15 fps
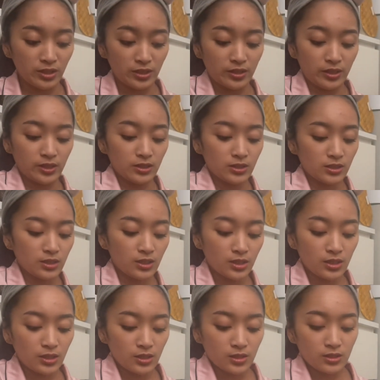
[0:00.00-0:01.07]
nice.
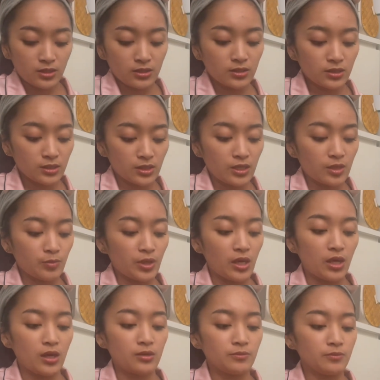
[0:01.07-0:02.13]
This is gonna
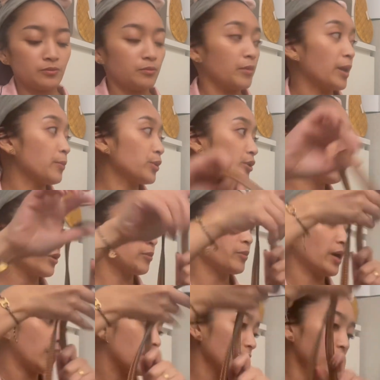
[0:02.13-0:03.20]
be my perfect
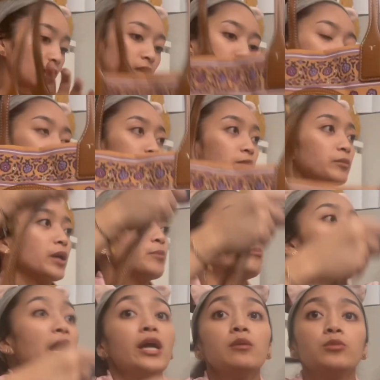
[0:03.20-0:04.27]
bag. And my
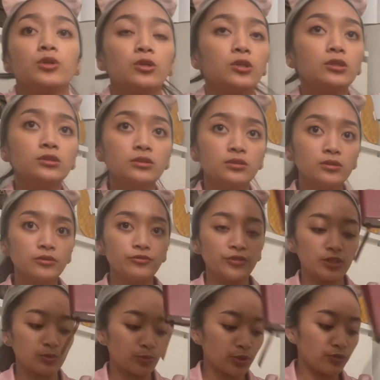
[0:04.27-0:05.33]
Bible
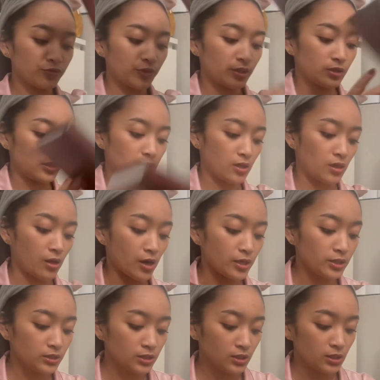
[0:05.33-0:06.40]
fits perfectly in
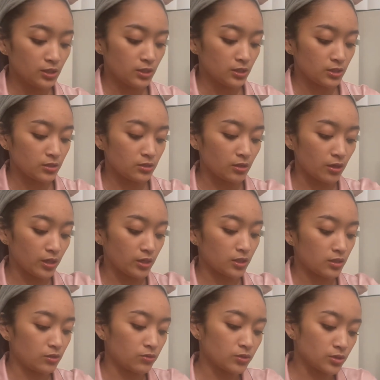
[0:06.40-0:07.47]
there. So I
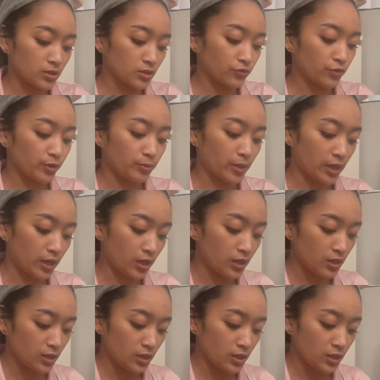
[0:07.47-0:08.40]
can use this for my